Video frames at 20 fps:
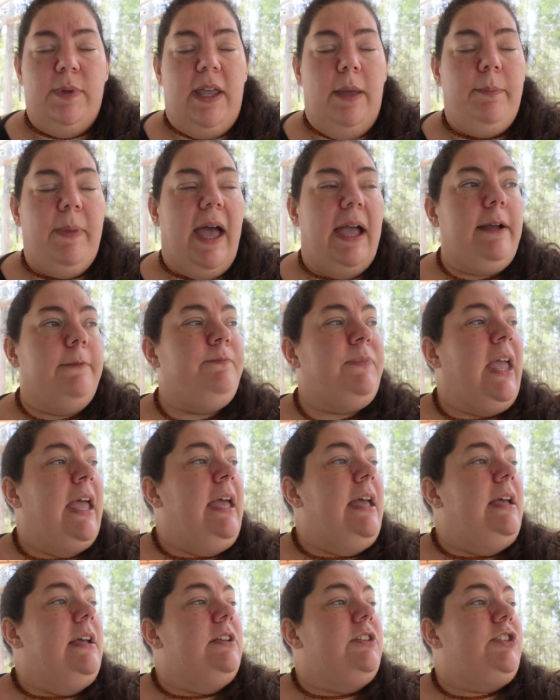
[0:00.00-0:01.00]
we get back.
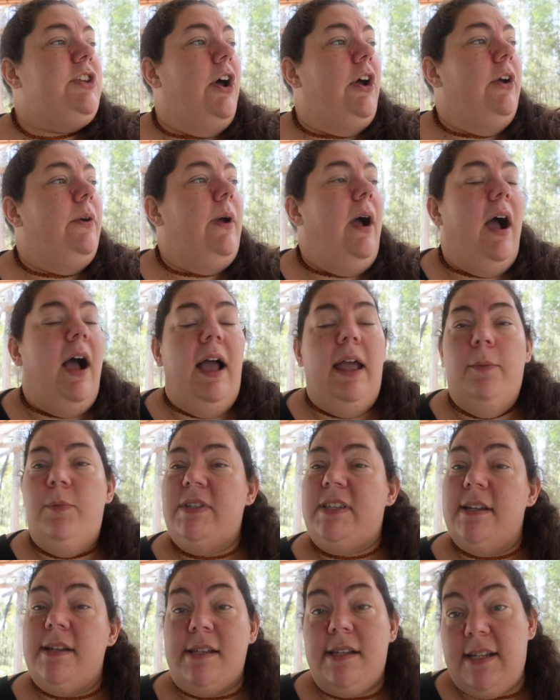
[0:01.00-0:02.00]
So it
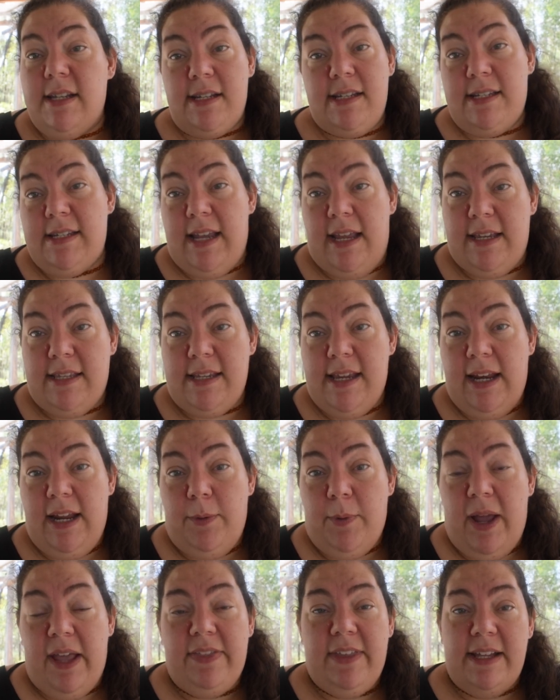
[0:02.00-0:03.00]
was a success anyway.